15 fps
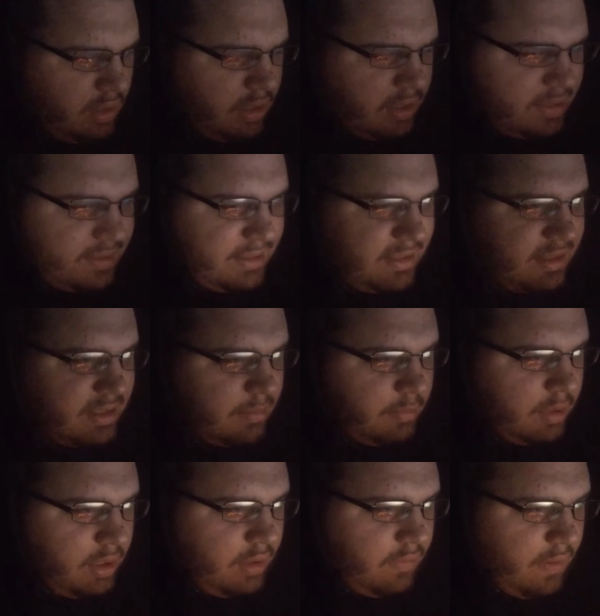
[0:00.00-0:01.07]
seeing
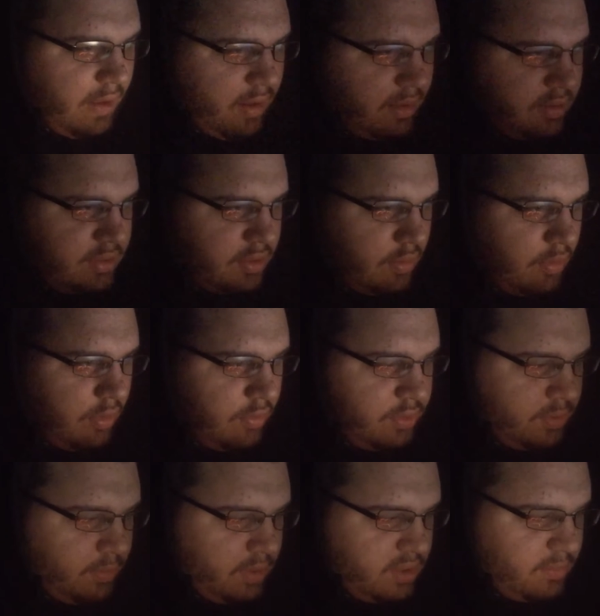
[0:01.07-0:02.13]
somebody that is so close
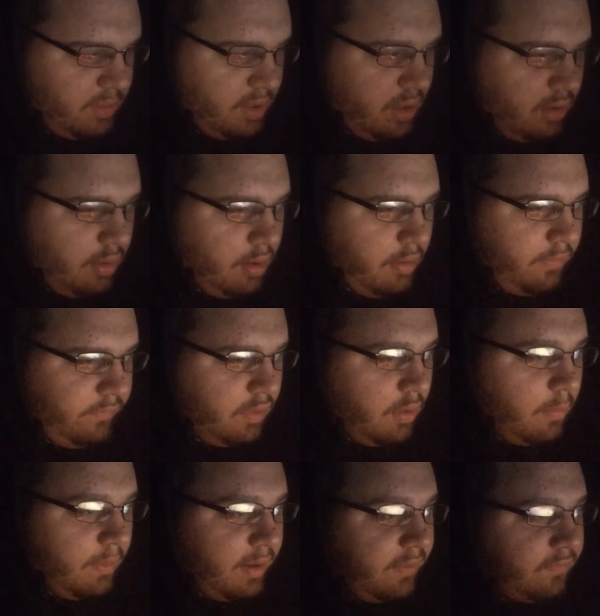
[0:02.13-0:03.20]
to me and somebody I love go
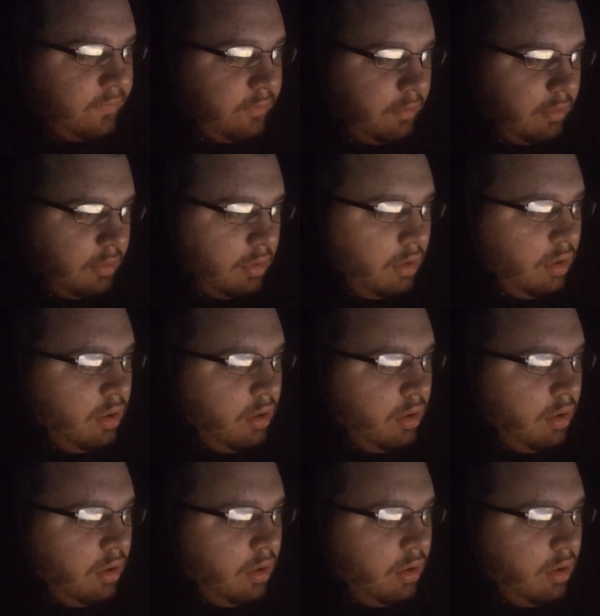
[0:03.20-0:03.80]
away for